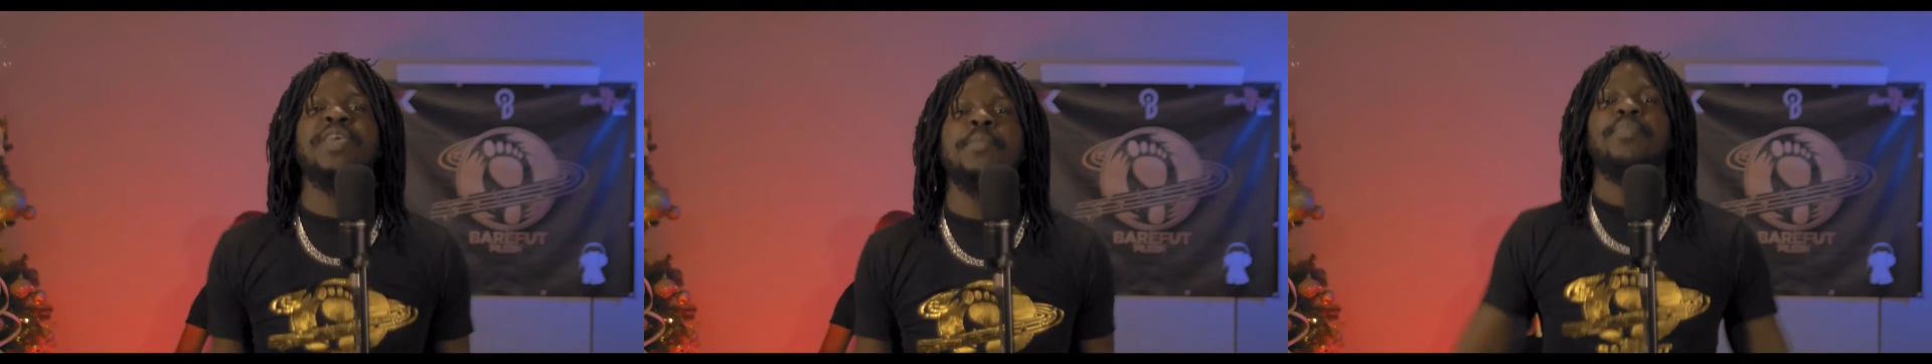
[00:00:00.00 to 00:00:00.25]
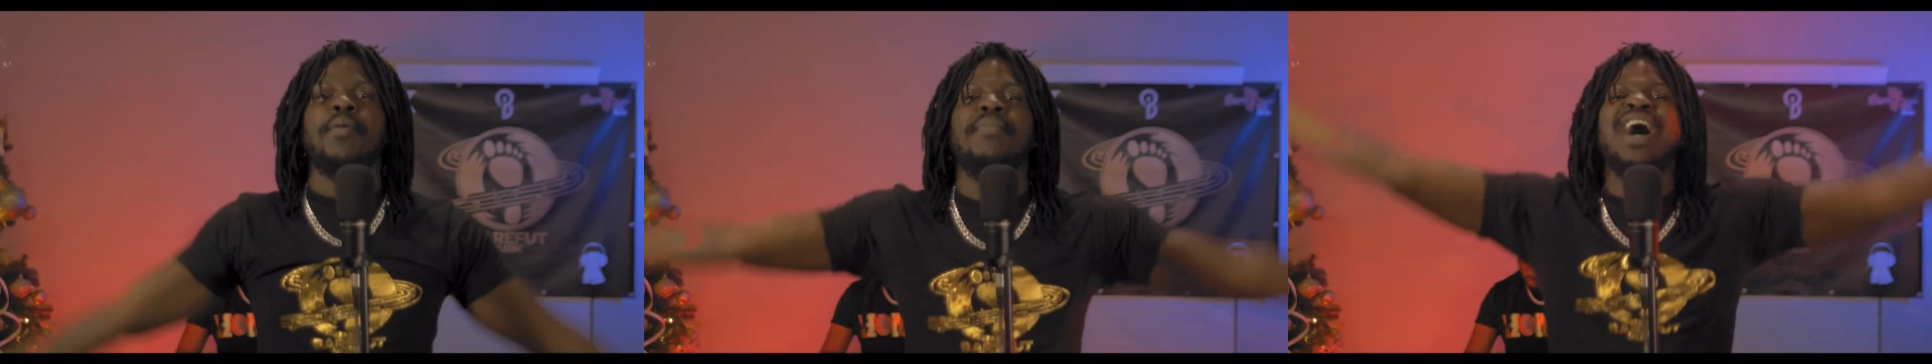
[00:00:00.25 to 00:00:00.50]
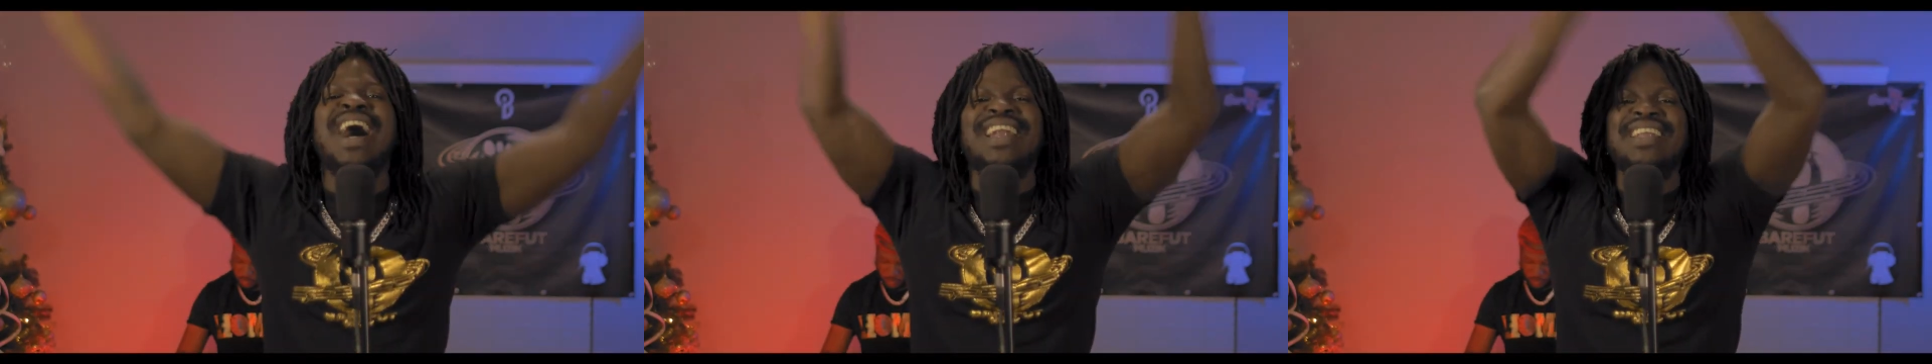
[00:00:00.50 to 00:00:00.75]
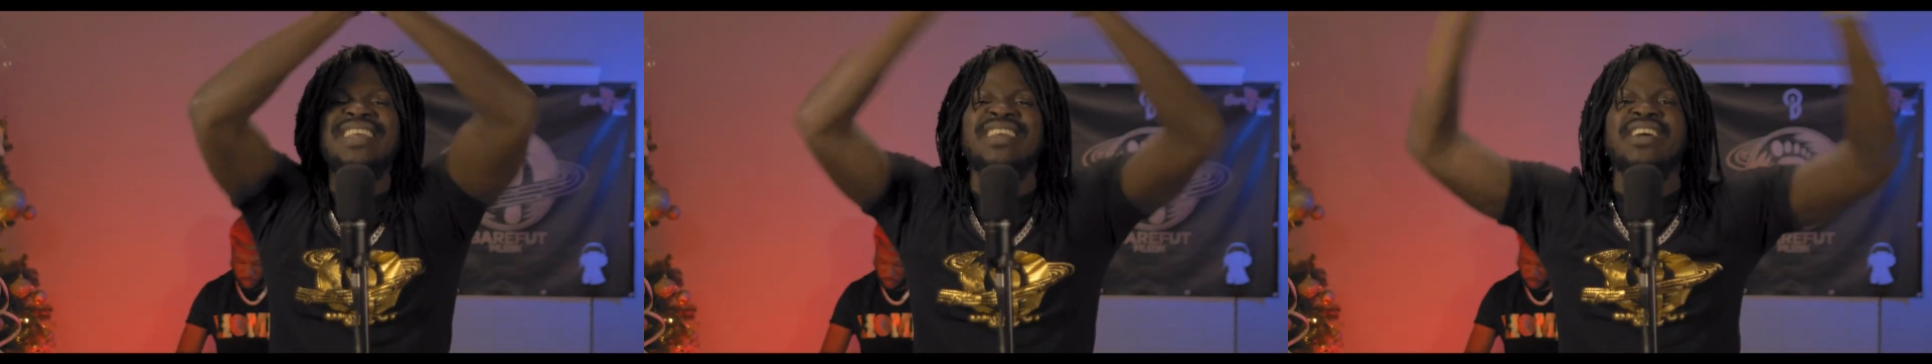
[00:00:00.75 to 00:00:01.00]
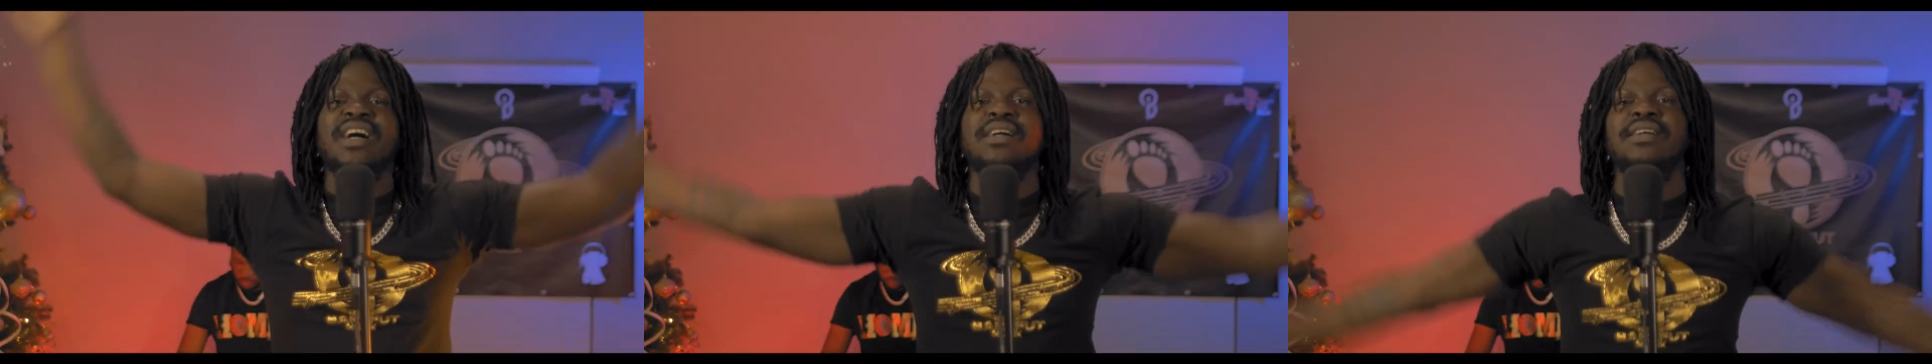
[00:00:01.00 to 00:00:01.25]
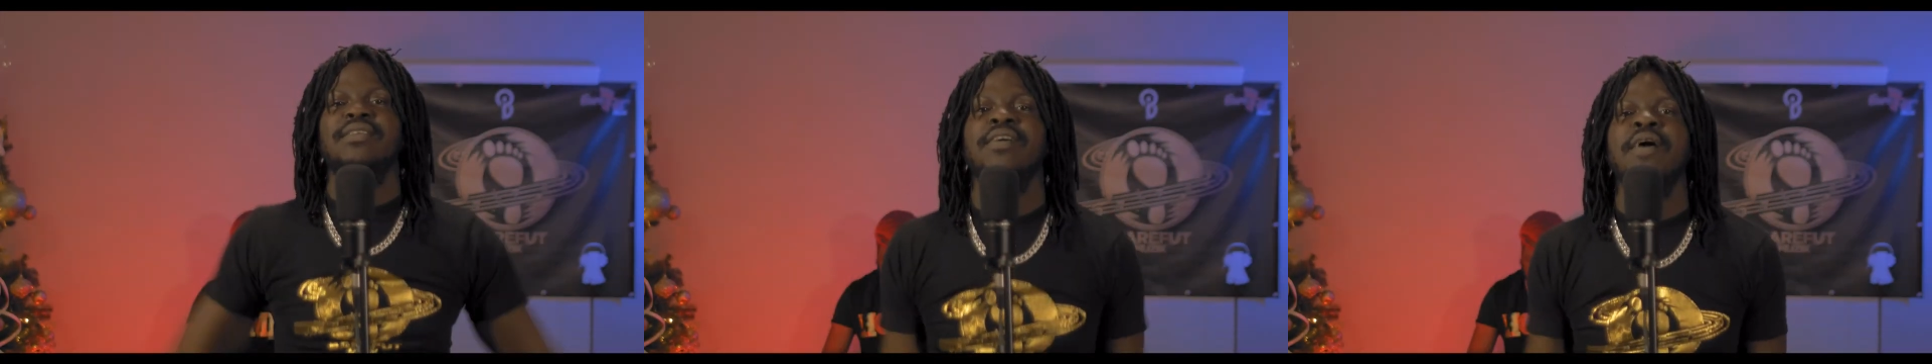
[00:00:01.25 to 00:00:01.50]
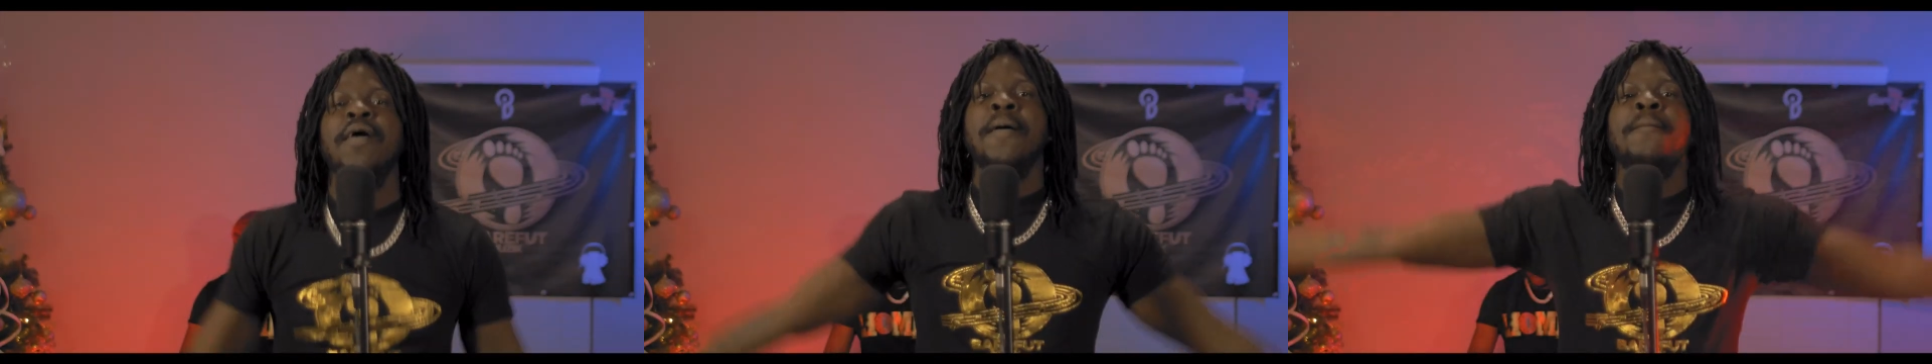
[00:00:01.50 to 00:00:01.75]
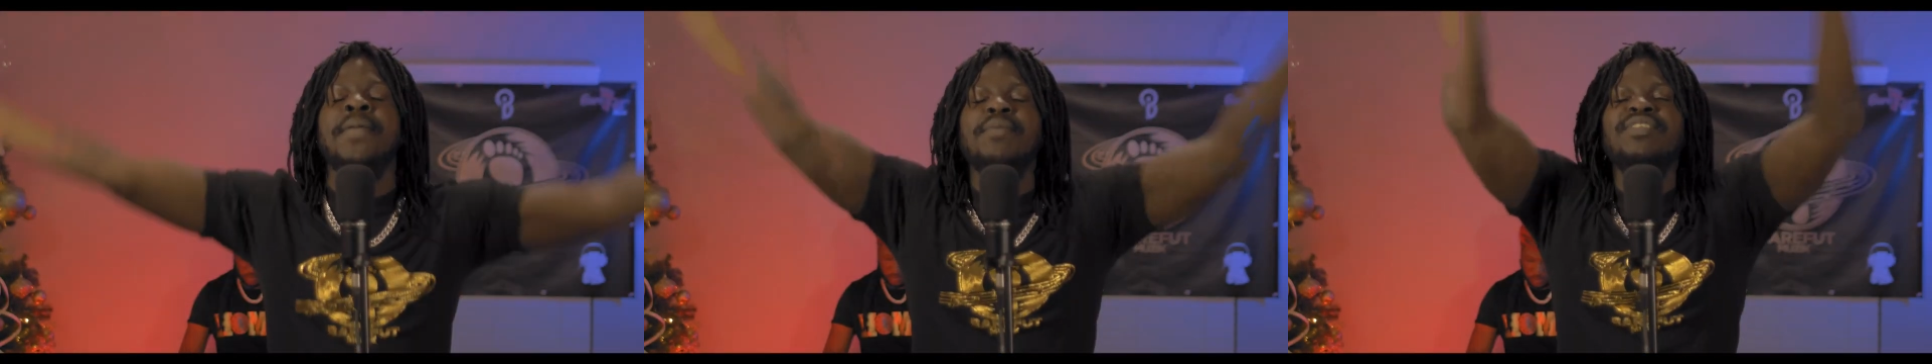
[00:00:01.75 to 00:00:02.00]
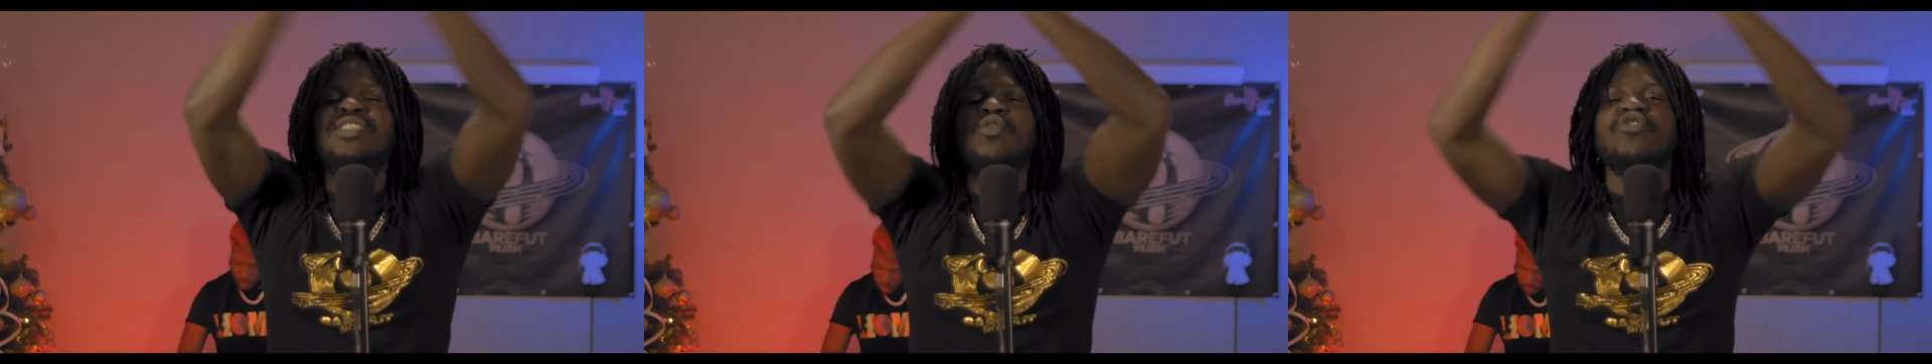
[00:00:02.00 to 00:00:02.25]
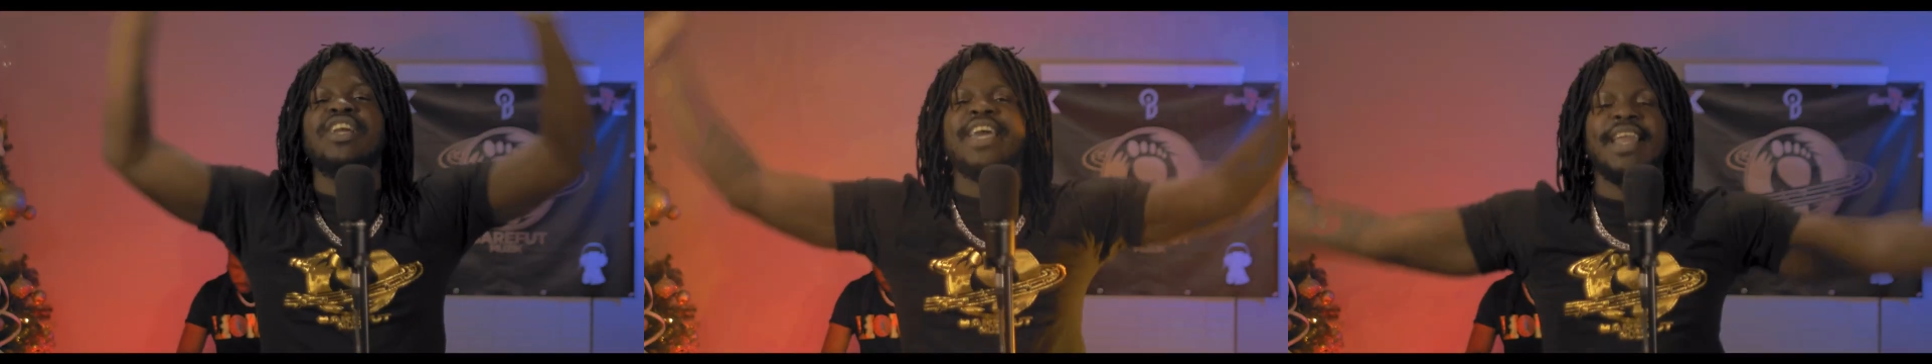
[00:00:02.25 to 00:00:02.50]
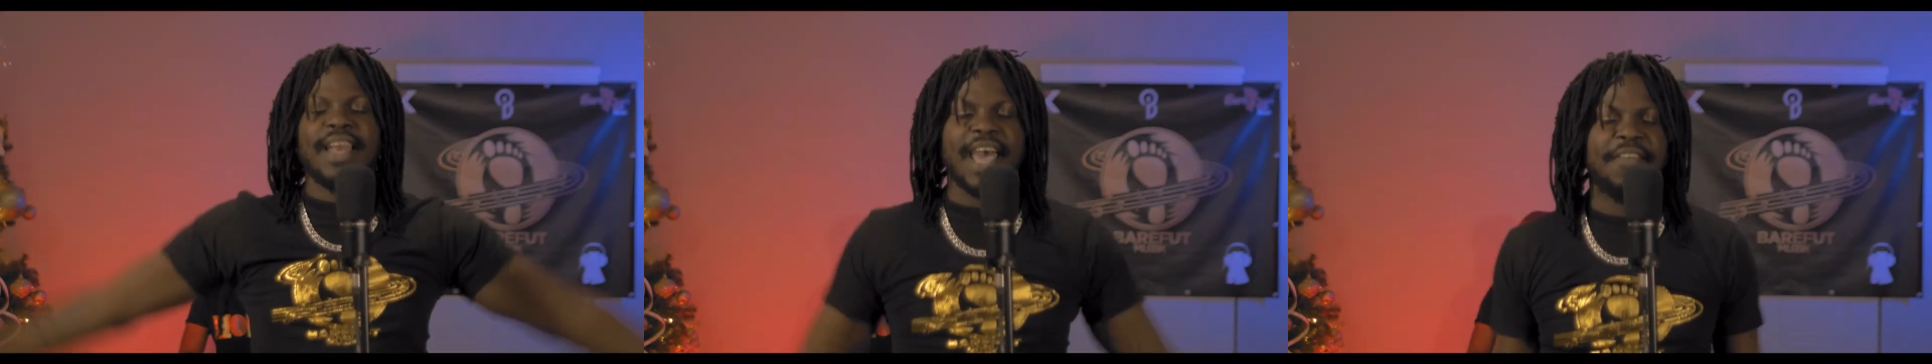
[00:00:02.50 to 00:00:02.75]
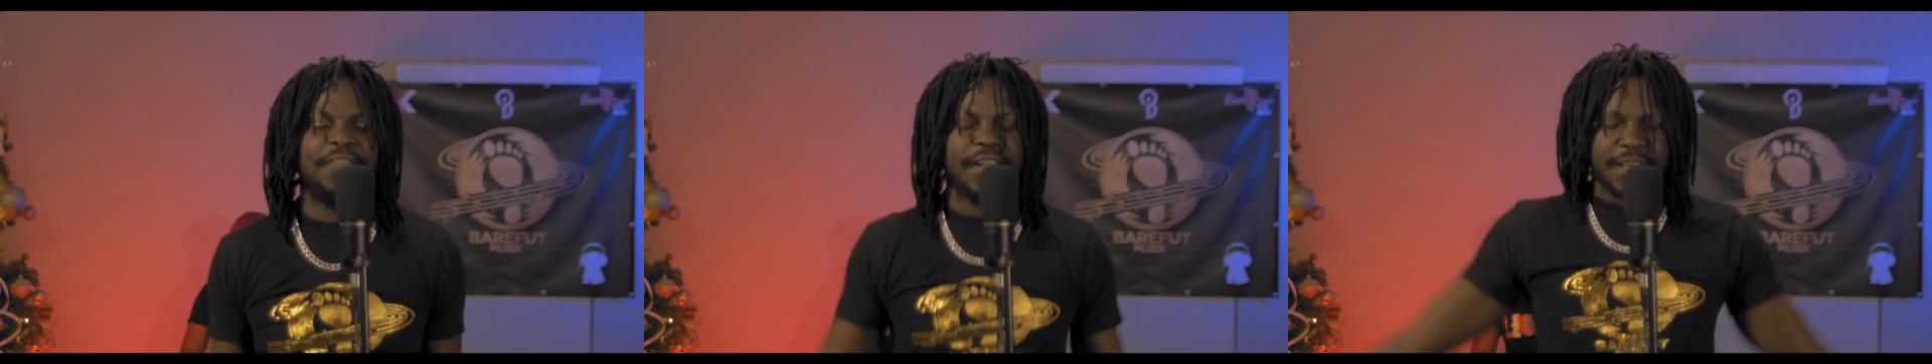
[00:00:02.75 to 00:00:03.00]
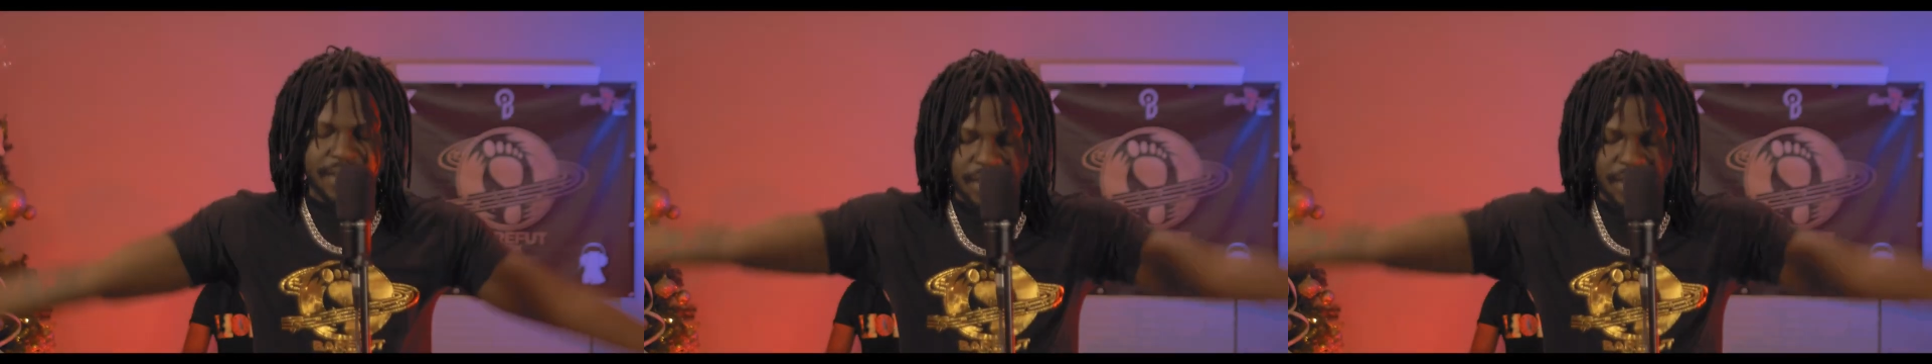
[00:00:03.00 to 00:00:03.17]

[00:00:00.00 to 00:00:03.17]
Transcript: people, born leader. I'm soon to get lively.